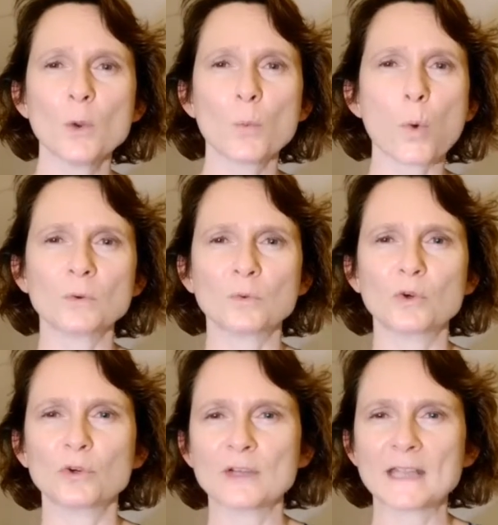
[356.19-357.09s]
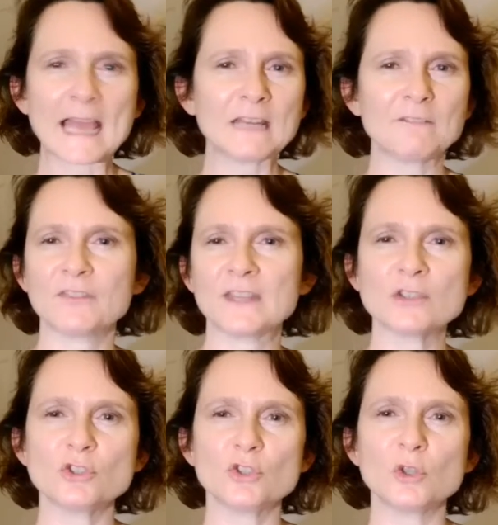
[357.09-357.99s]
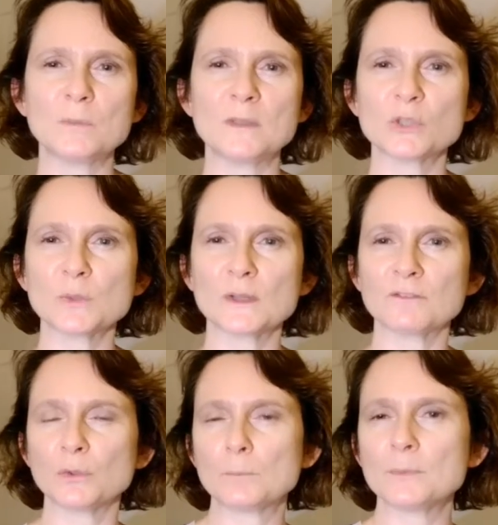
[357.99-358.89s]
What creative things you could be doing for your